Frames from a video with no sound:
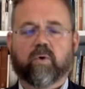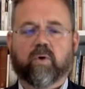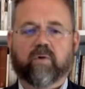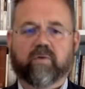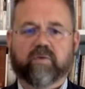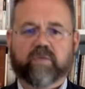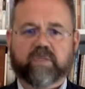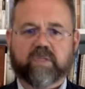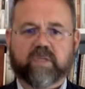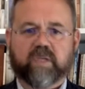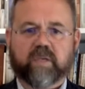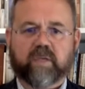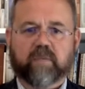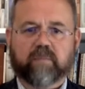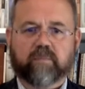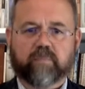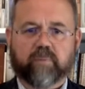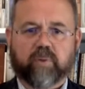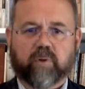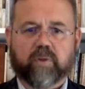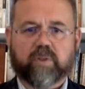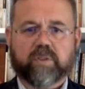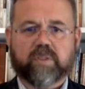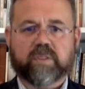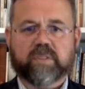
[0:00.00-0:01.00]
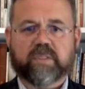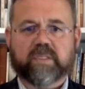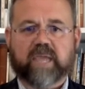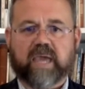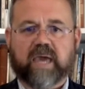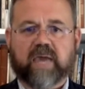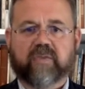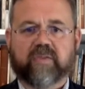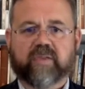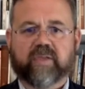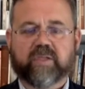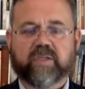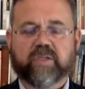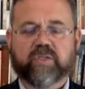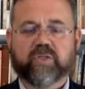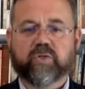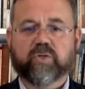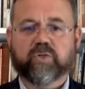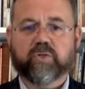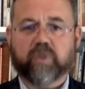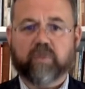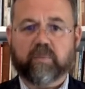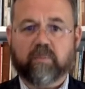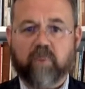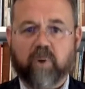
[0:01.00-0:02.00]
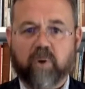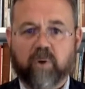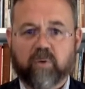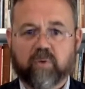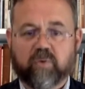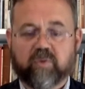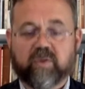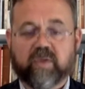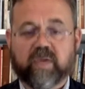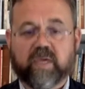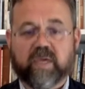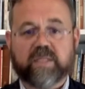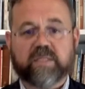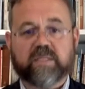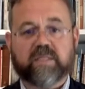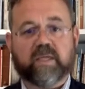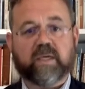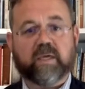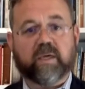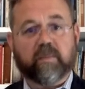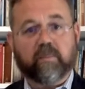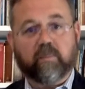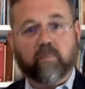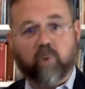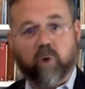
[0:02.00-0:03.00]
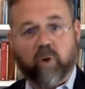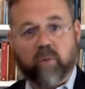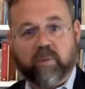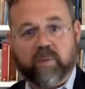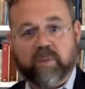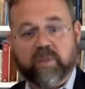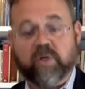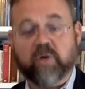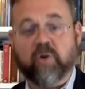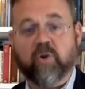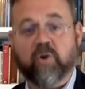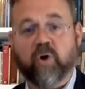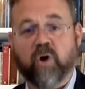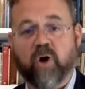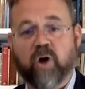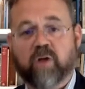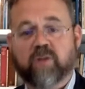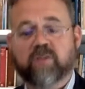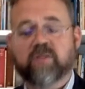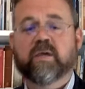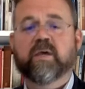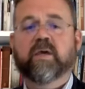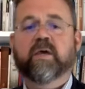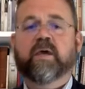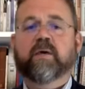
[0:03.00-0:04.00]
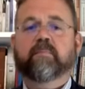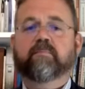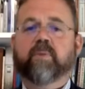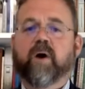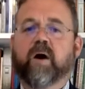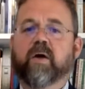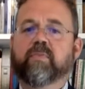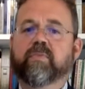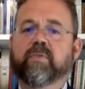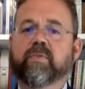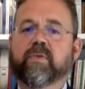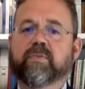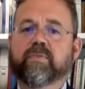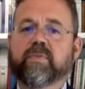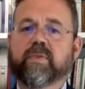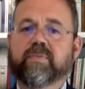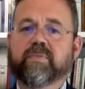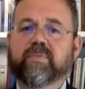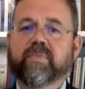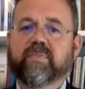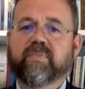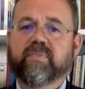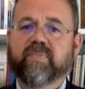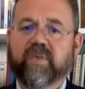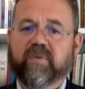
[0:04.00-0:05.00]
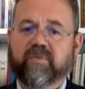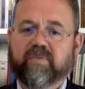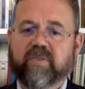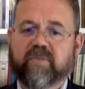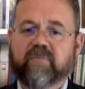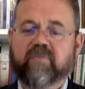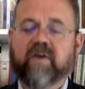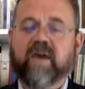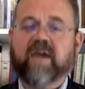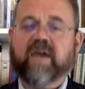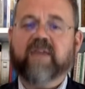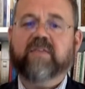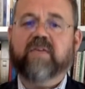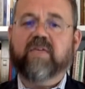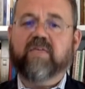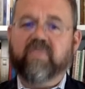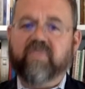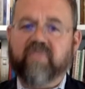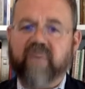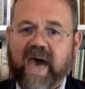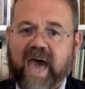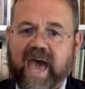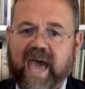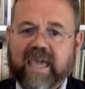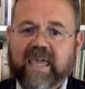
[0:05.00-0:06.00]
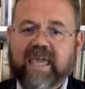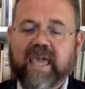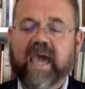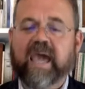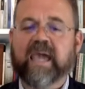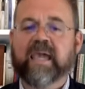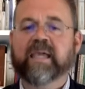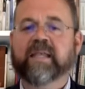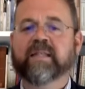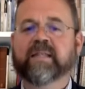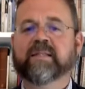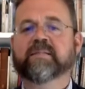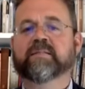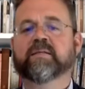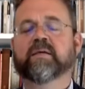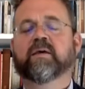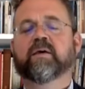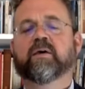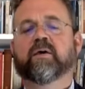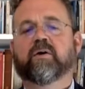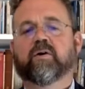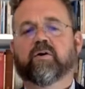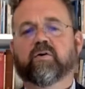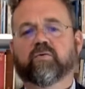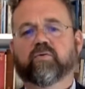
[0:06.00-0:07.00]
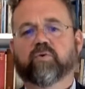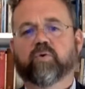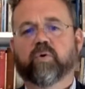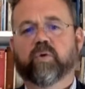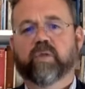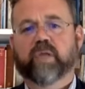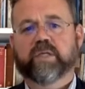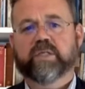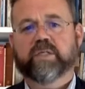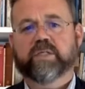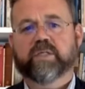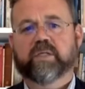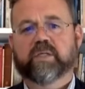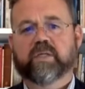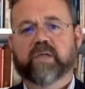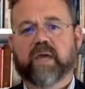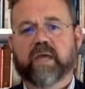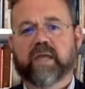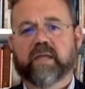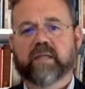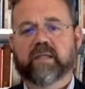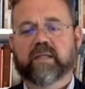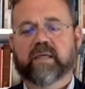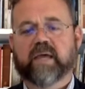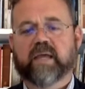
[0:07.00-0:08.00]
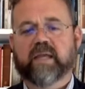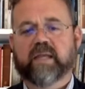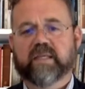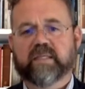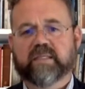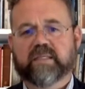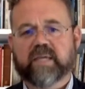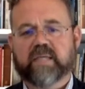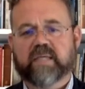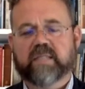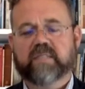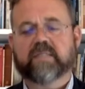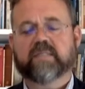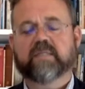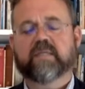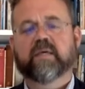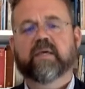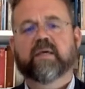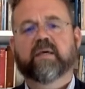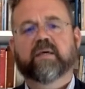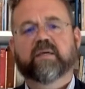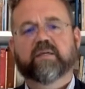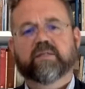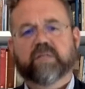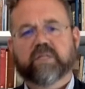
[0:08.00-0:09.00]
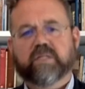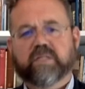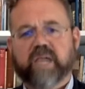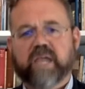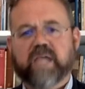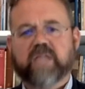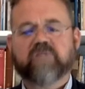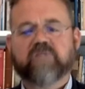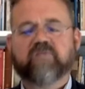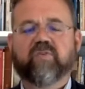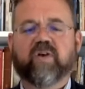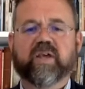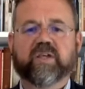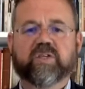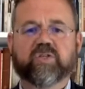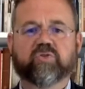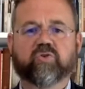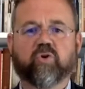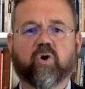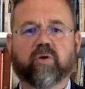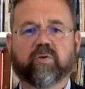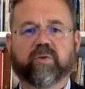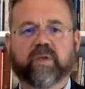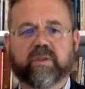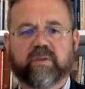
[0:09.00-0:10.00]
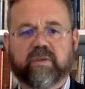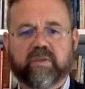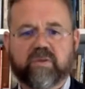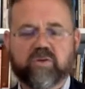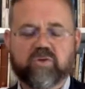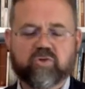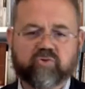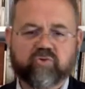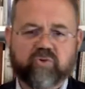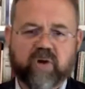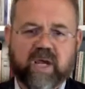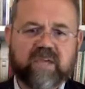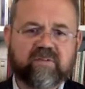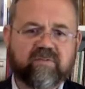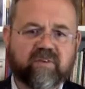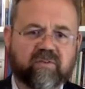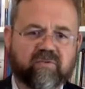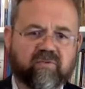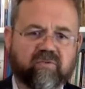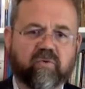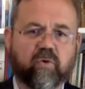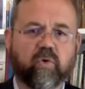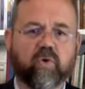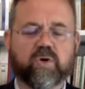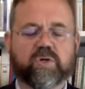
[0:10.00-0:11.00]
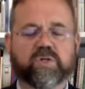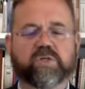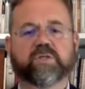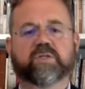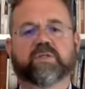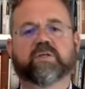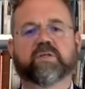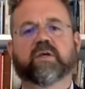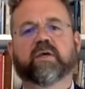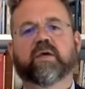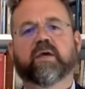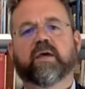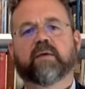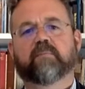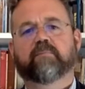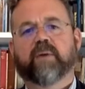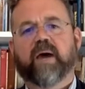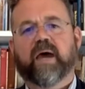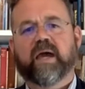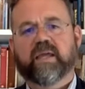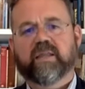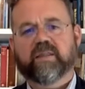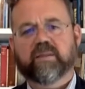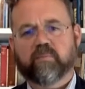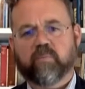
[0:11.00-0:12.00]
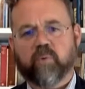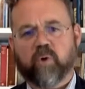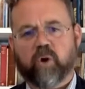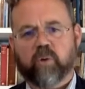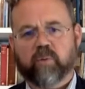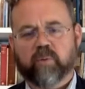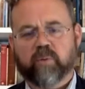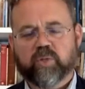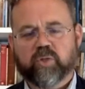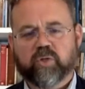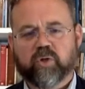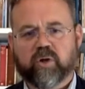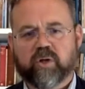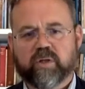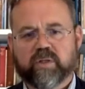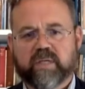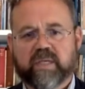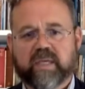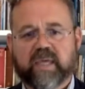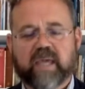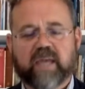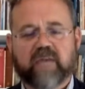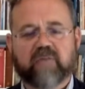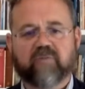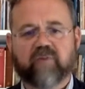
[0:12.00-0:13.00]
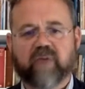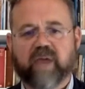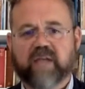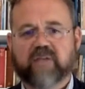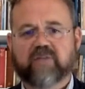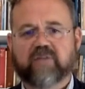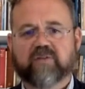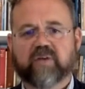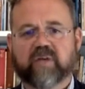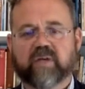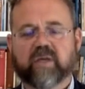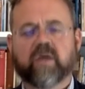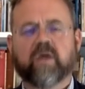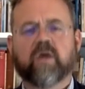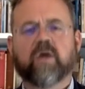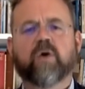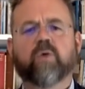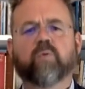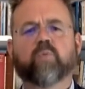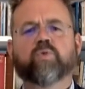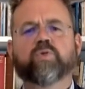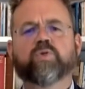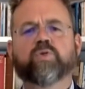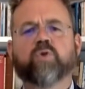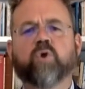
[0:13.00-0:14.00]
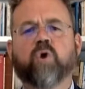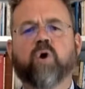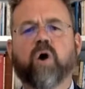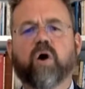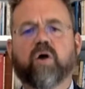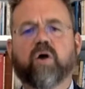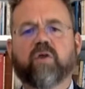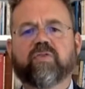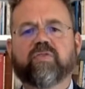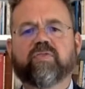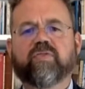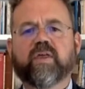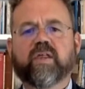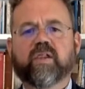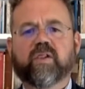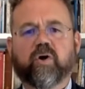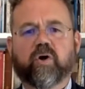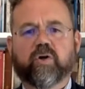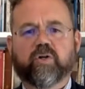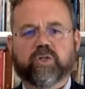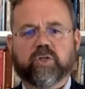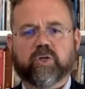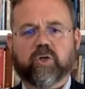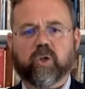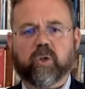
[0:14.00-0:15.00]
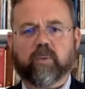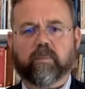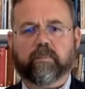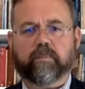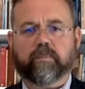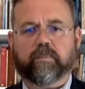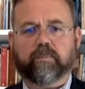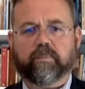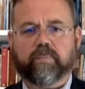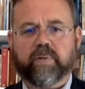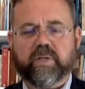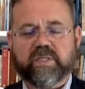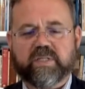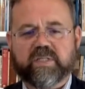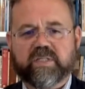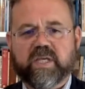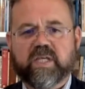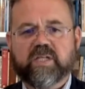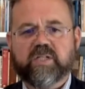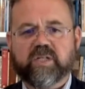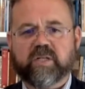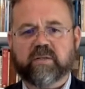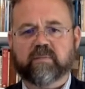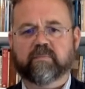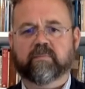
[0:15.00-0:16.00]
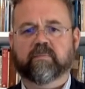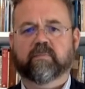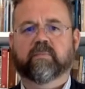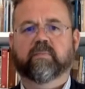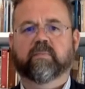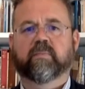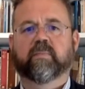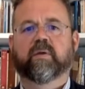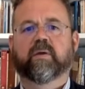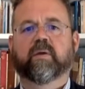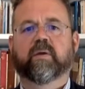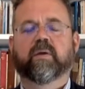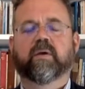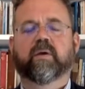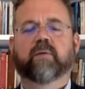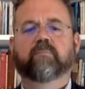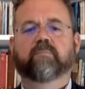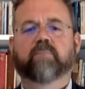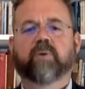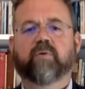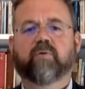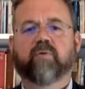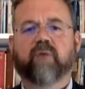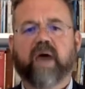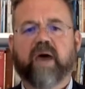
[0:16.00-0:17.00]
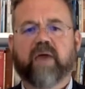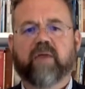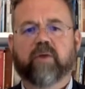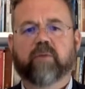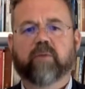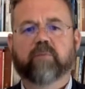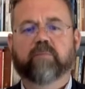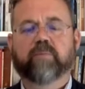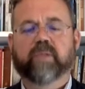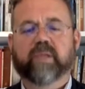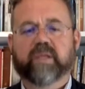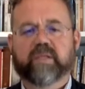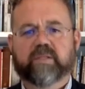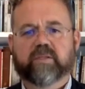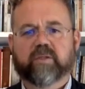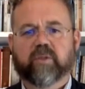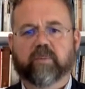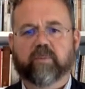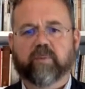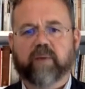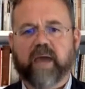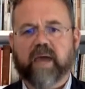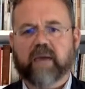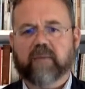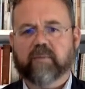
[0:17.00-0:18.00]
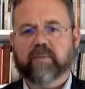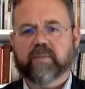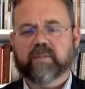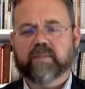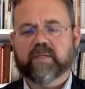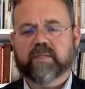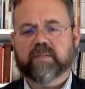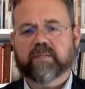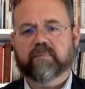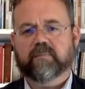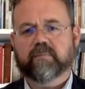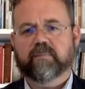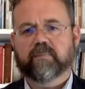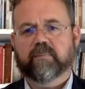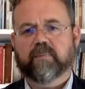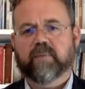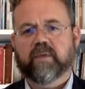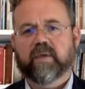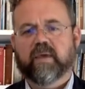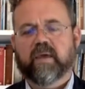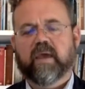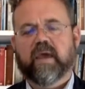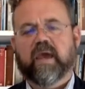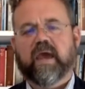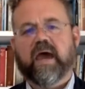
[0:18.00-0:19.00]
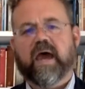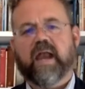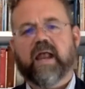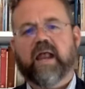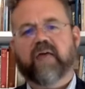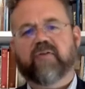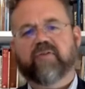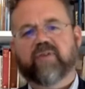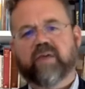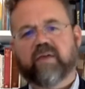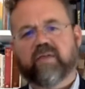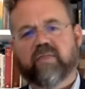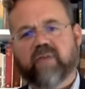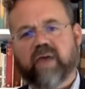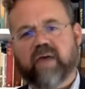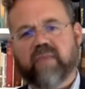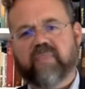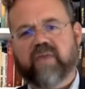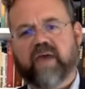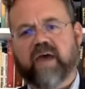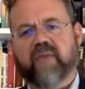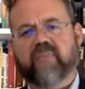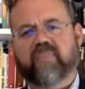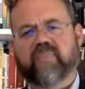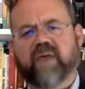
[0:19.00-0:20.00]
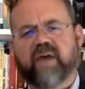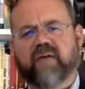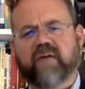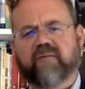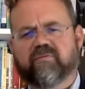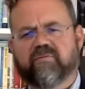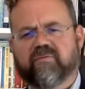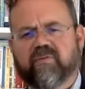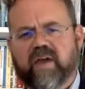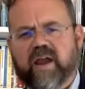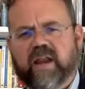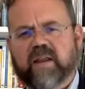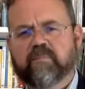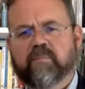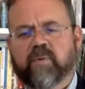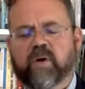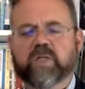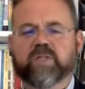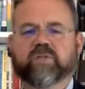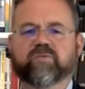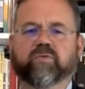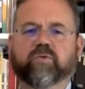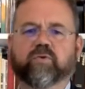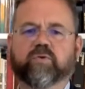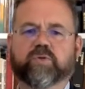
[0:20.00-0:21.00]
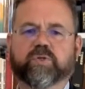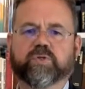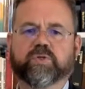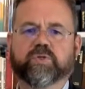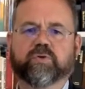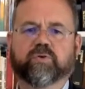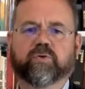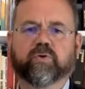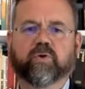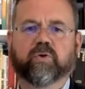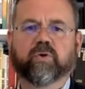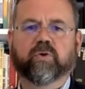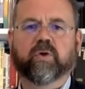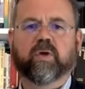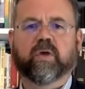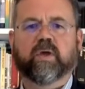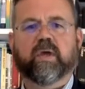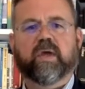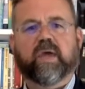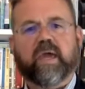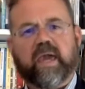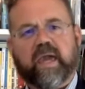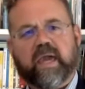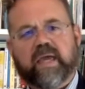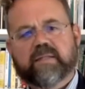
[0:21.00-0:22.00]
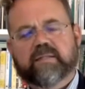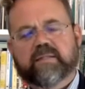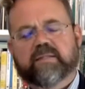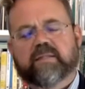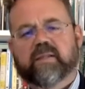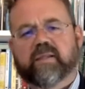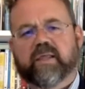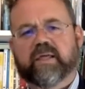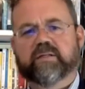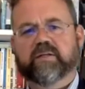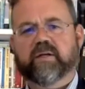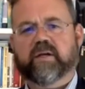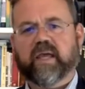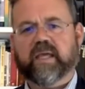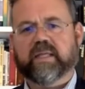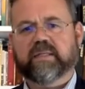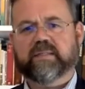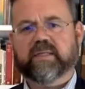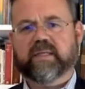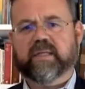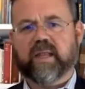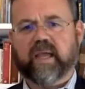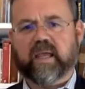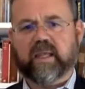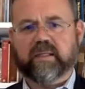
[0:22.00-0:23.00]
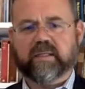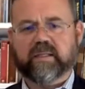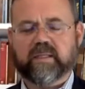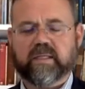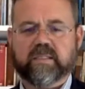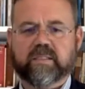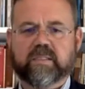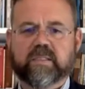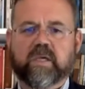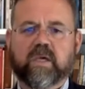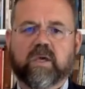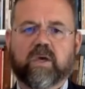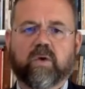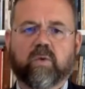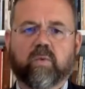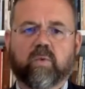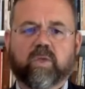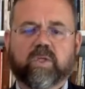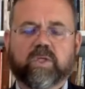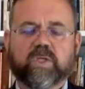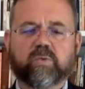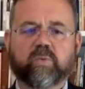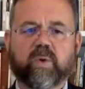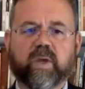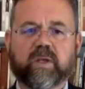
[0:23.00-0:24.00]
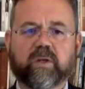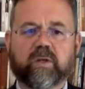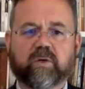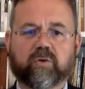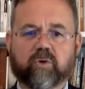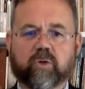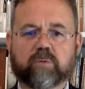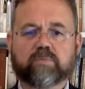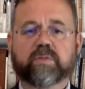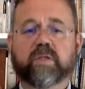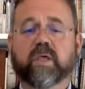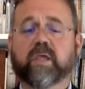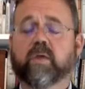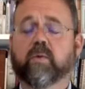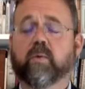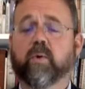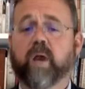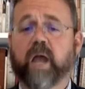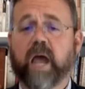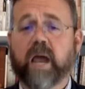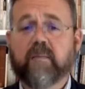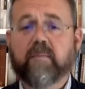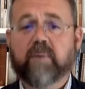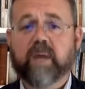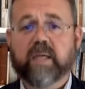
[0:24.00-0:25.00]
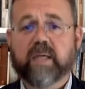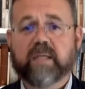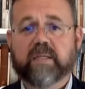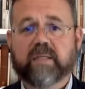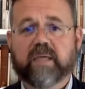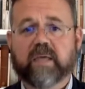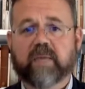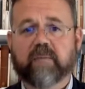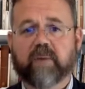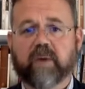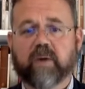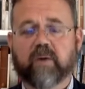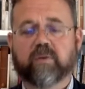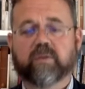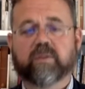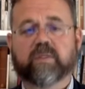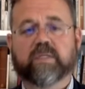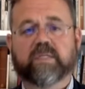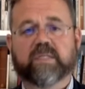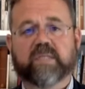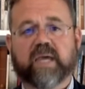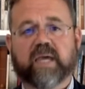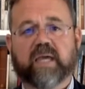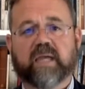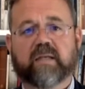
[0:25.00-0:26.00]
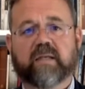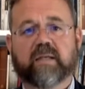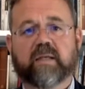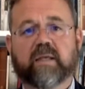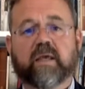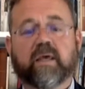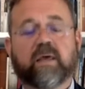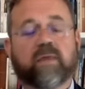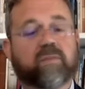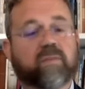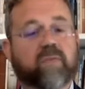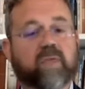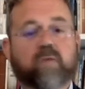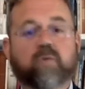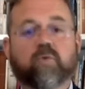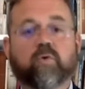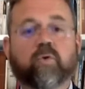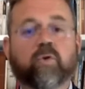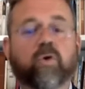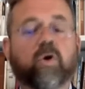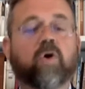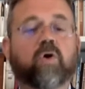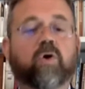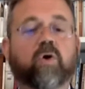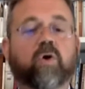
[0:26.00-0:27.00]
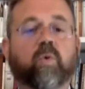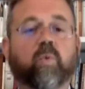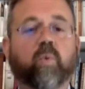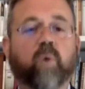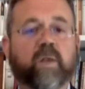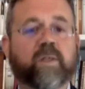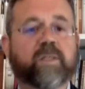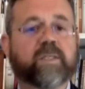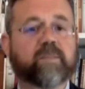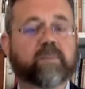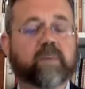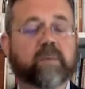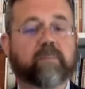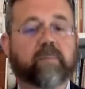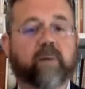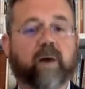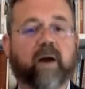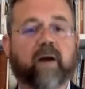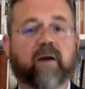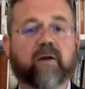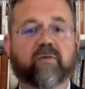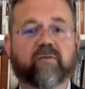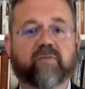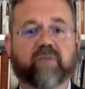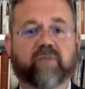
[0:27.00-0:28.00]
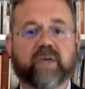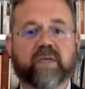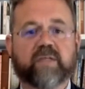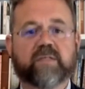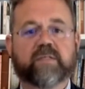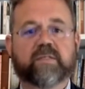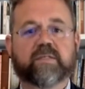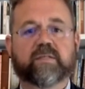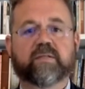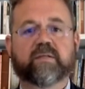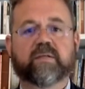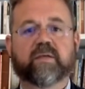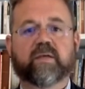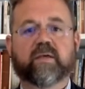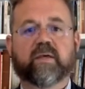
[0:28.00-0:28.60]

Obviously, Protestants, Catholics, Jews are monotheistic. Mormons are not. But the, the, the fact that that kind of coalition can can exist suggests very strongly that the driving force behind the moral majority kind of rhetoric was not theological precision, but rather political pragmatism. And I think that, that, that very much flows through into the later 1990s, which is when groups like the one I'm writing about decide they no longer want to be part of this.